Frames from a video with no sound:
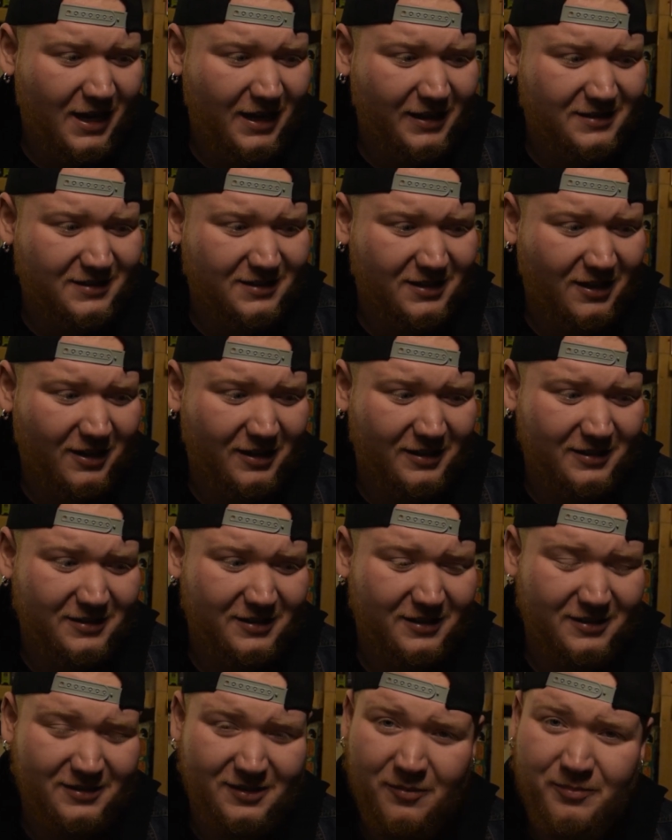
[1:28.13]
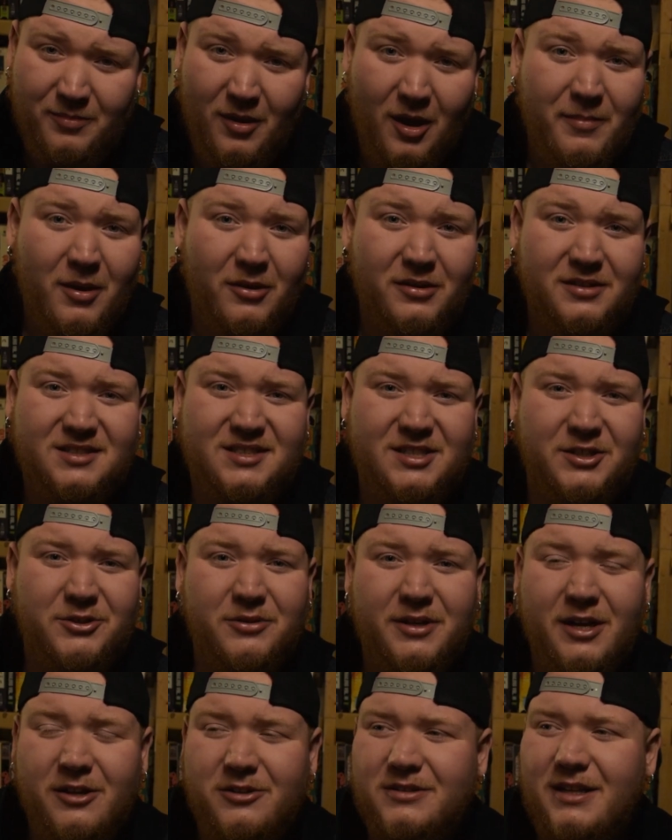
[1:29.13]
It's uh, a, about a
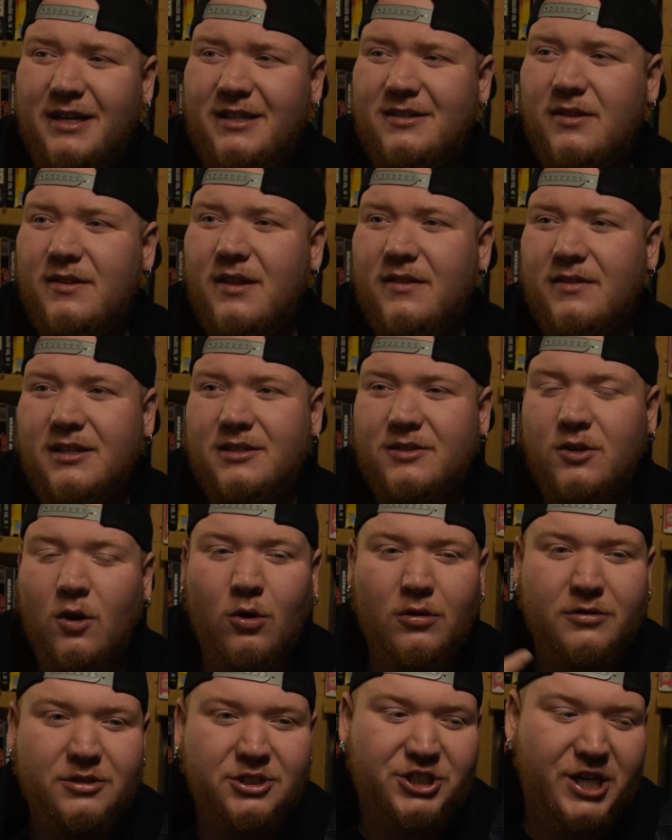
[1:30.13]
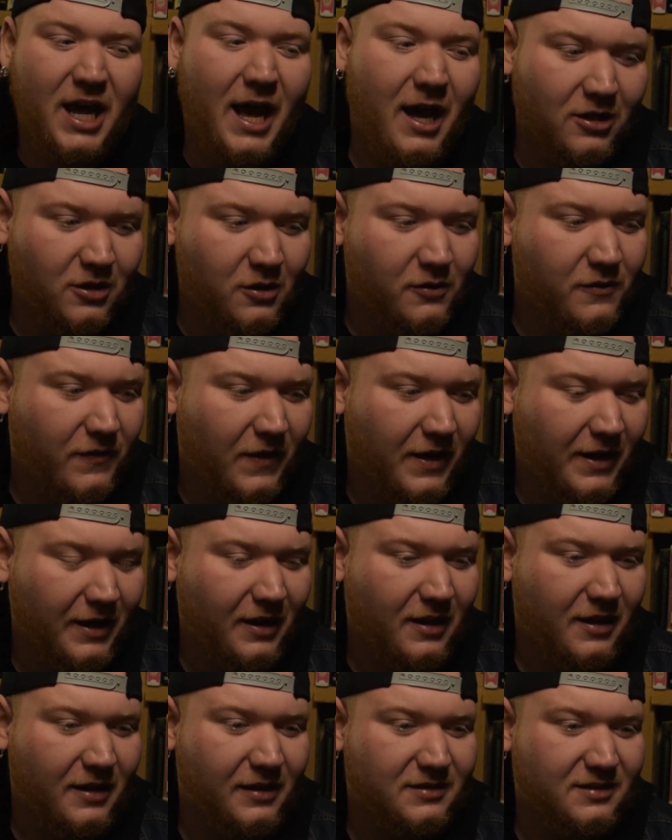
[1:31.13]
serial killer. Like the, the, the whole Giallo
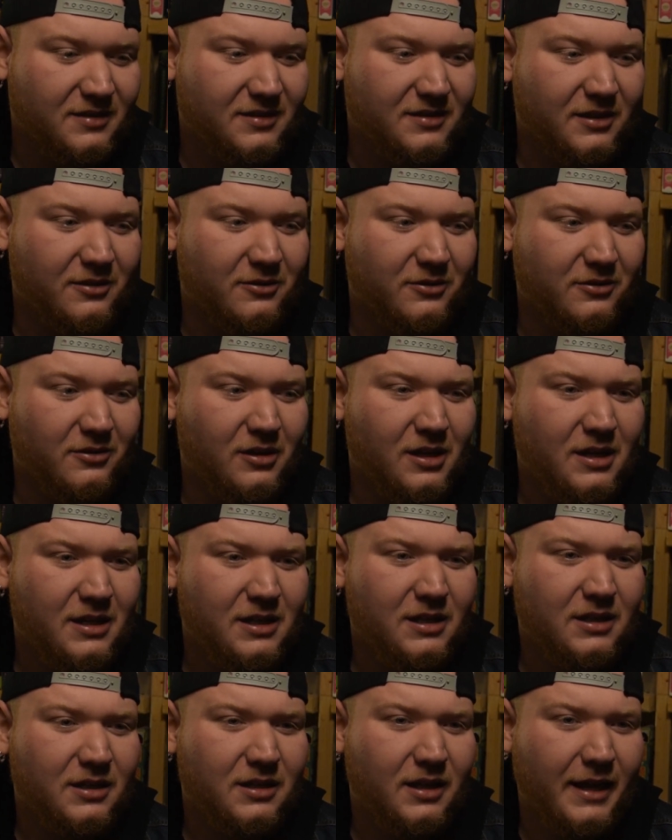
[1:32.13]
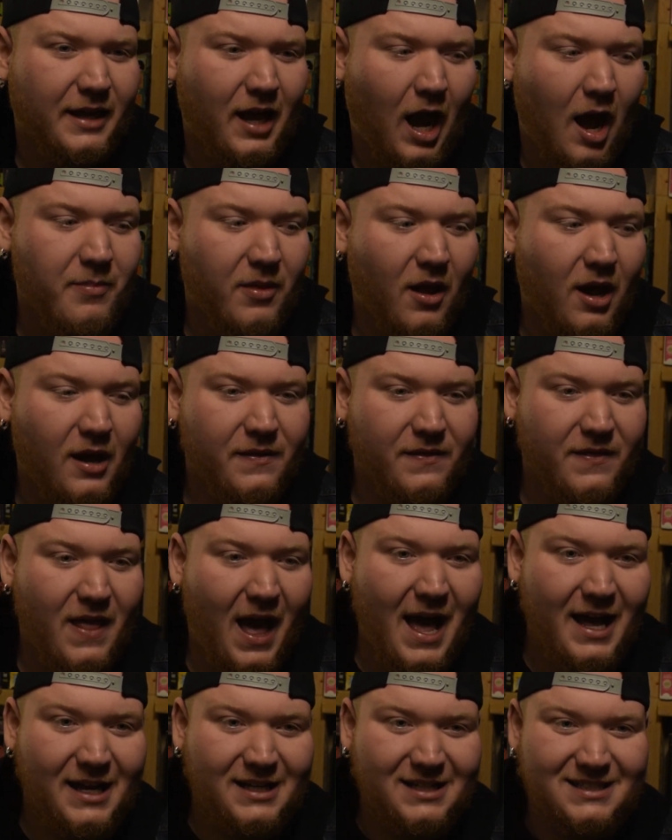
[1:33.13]
thing is still like I'm not
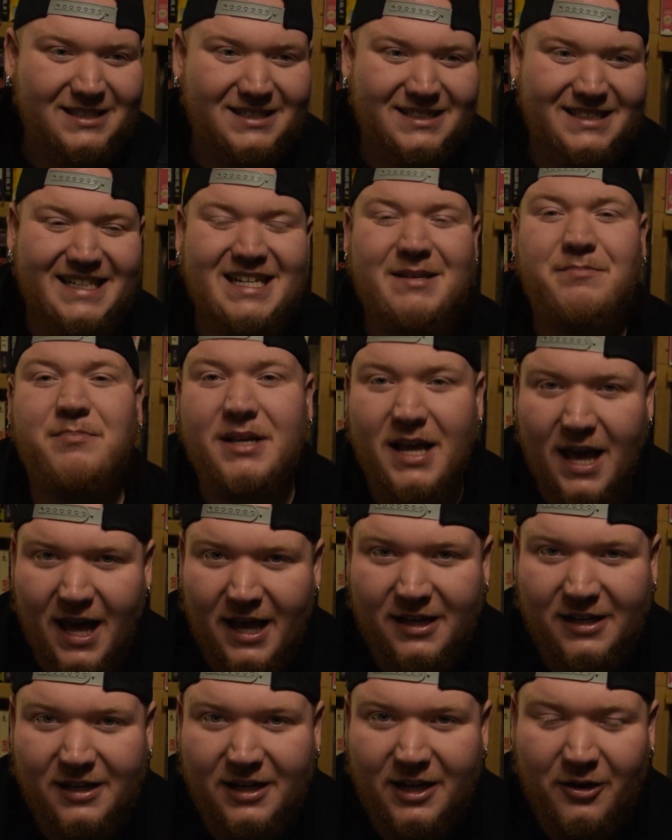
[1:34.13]
that deep yet.